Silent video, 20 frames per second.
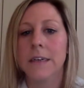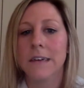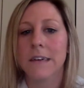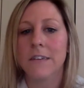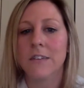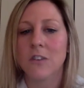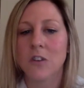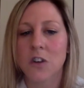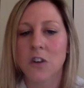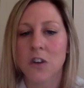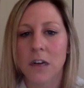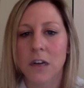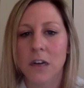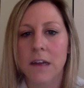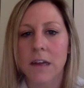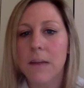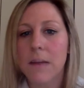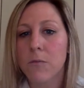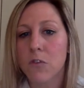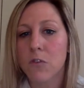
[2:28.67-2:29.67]
So you're going to
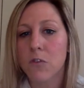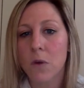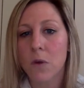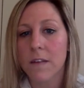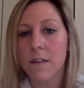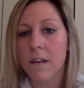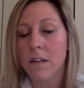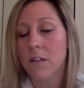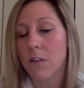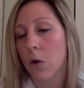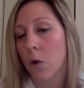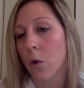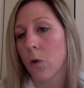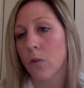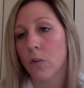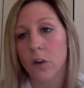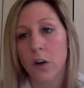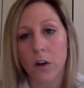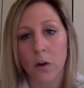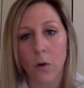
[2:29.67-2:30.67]
keep doing this
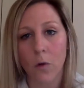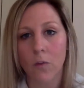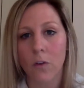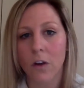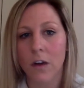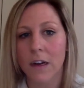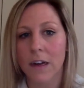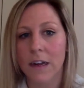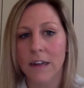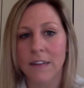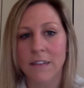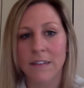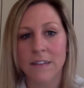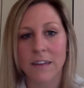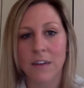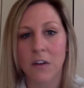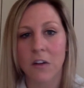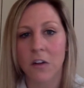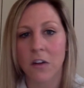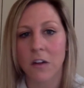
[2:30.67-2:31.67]
over and over
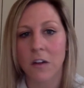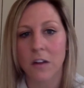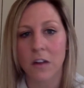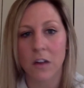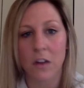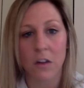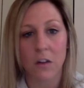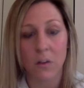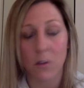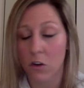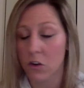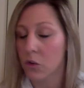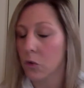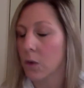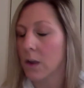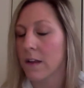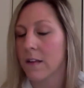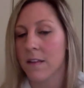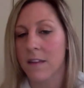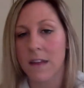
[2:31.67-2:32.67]
until they're
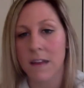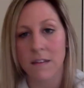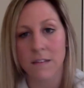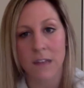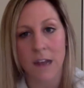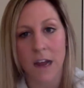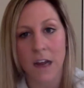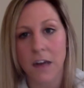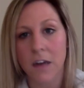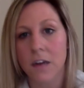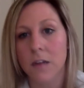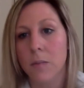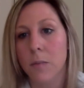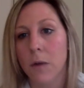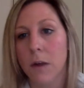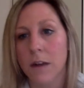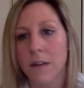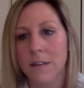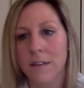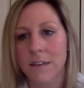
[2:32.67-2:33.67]
doing the entire
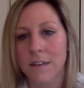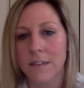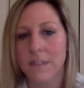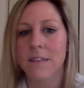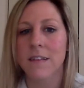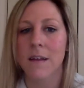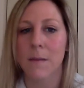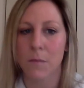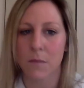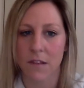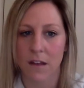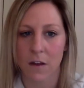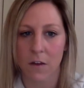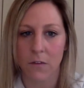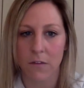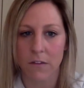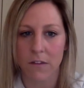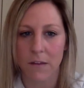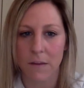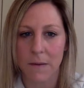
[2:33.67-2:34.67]
process
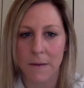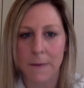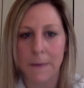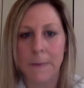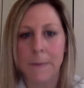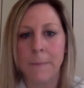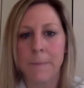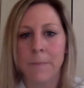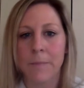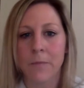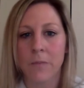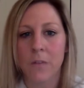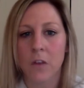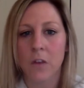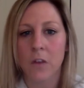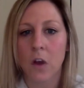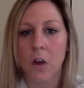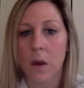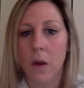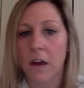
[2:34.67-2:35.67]
themselves.
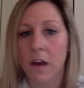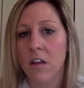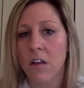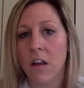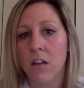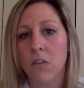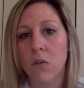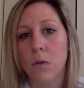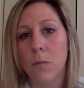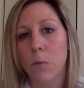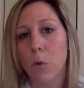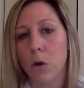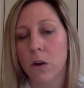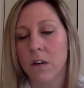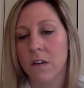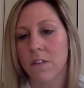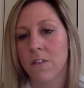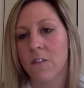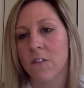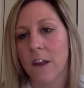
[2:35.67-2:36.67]
And it's also
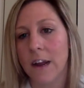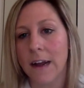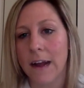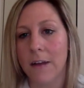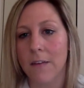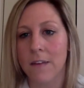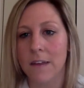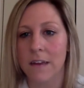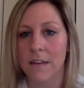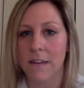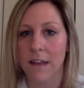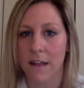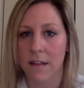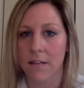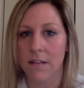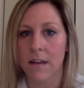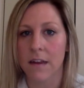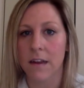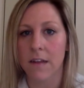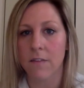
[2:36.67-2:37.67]
important to fade out the
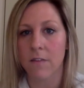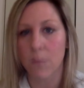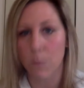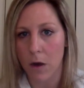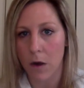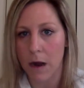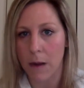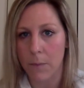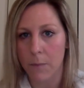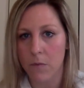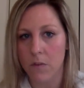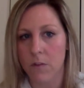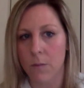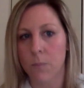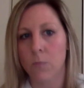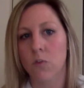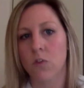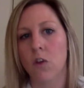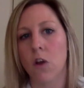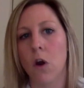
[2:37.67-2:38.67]
intensity of the prompts.
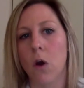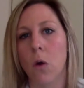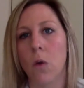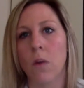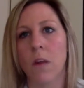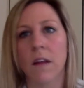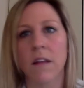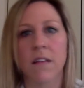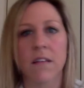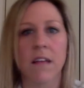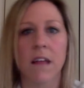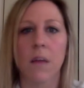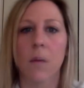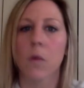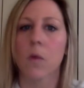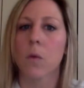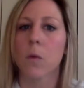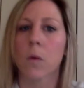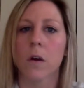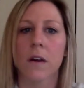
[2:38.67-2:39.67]
So let's say
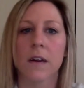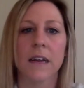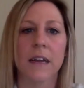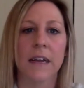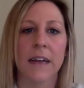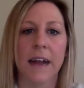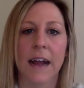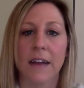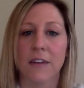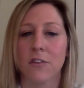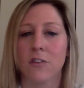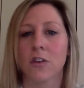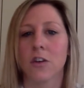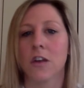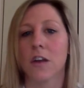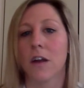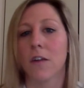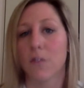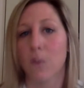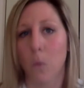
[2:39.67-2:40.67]
we're working on
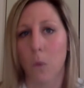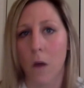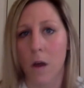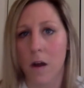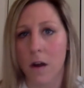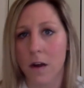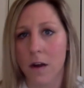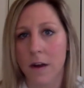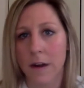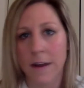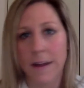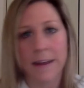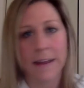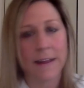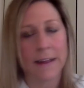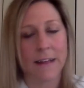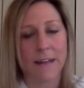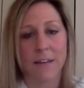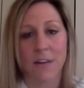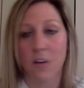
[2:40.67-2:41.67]
turning off the water
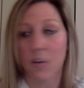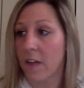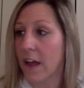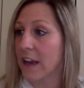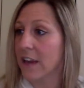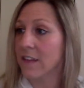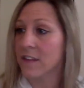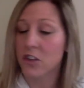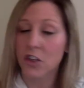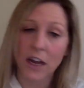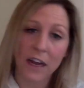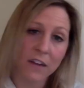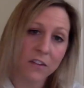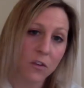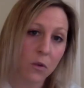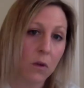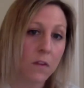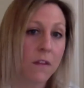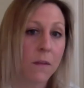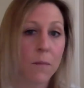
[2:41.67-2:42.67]
and you're letting the child
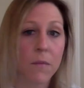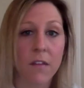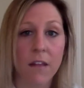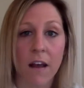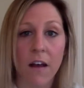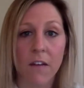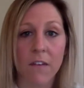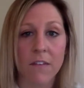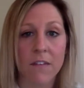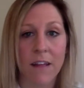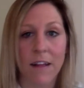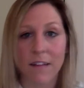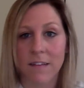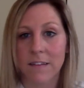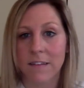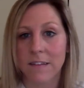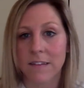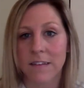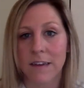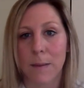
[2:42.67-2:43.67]
do it themselves.
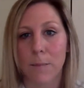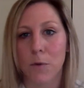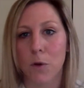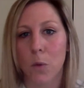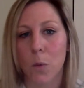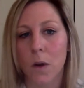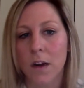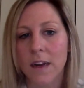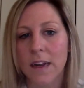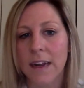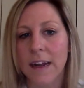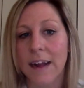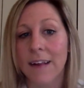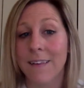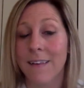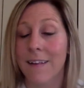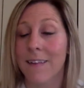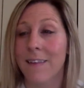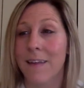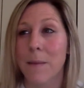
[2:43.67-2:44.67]
That's the step you're working on.
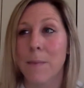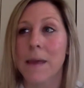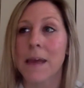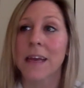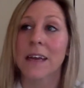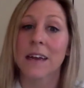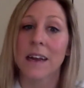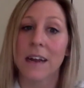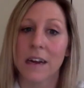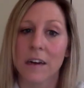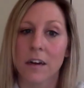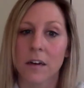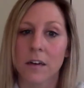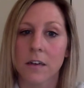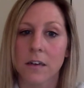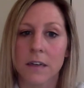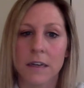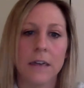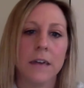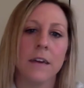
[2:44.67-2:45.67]
Then they make an
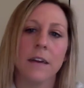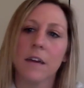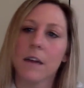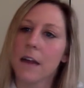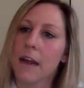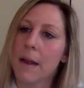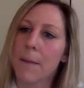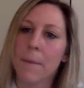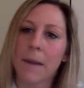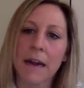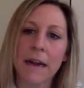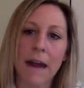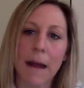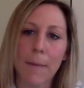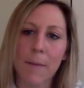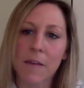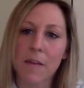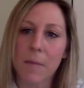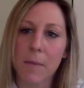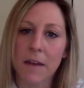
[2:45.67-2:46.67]
error. It might
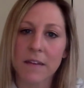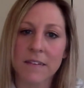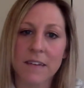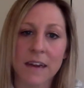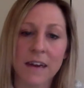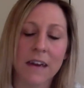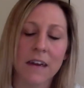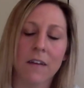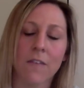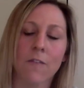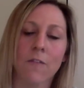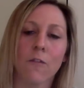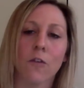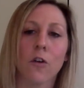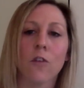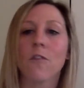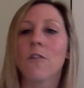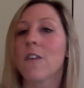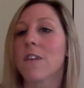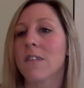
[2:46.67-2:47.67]
not be the best idea to
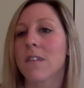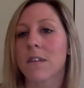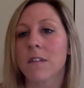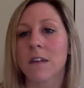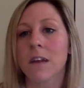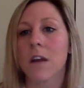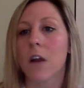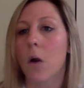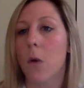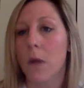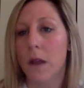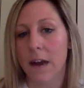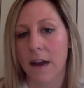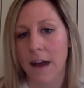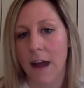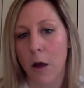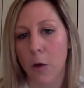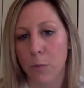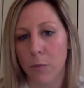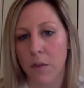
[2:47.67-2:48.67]
full physically go in
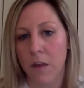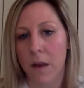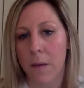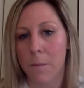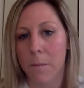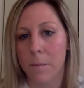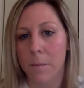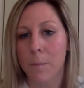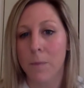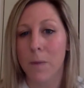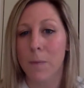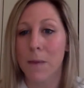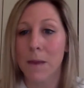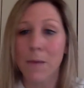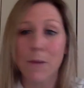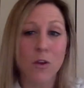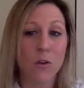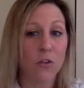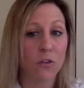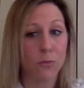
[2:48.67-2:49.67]
and help them, but
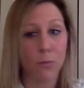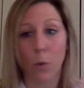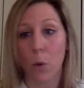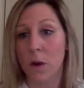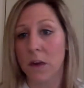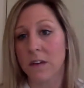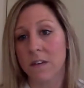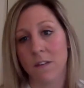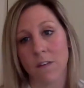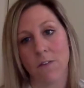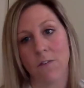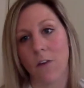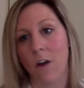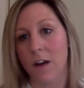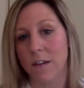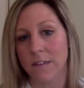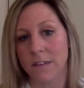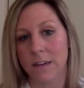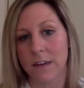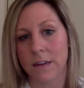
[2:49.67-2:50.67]
maybe you just point to the
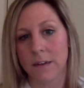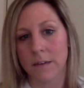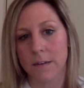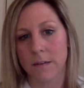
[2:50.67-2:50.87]
faucet,